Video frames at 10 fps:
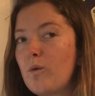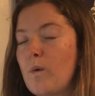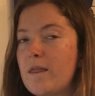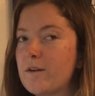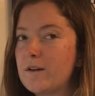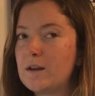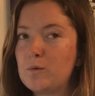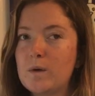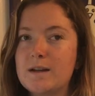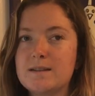whether it
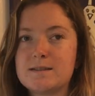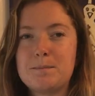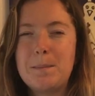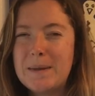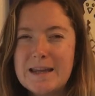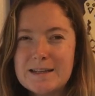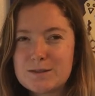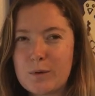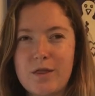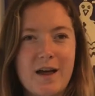was meat
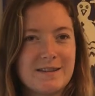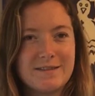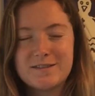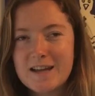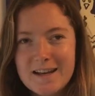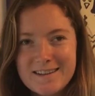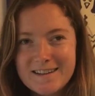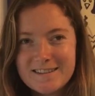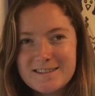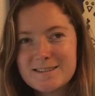with lots of
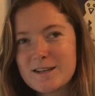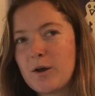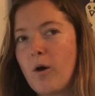tendons,